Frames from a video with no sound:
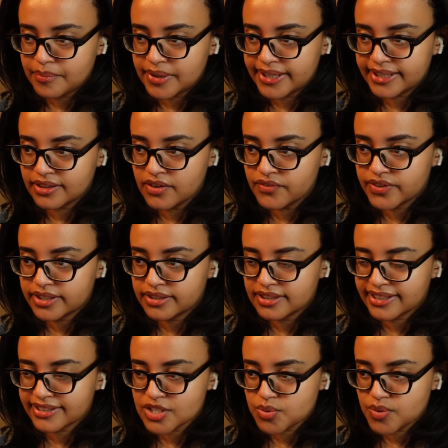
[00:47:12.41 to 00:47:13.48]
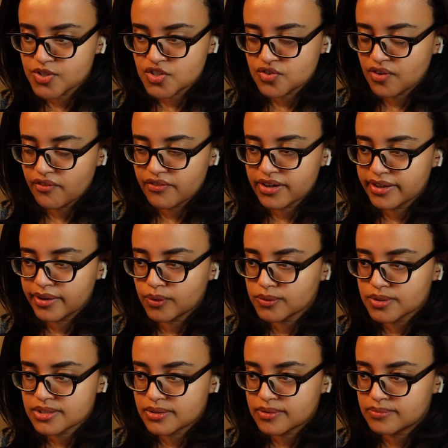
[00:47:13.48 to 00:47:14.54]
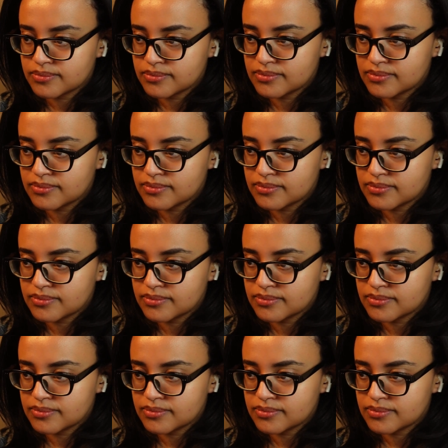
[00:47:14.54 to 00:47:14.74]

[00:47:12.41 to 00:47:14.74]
And I love it. Like this one just felt very wholesome.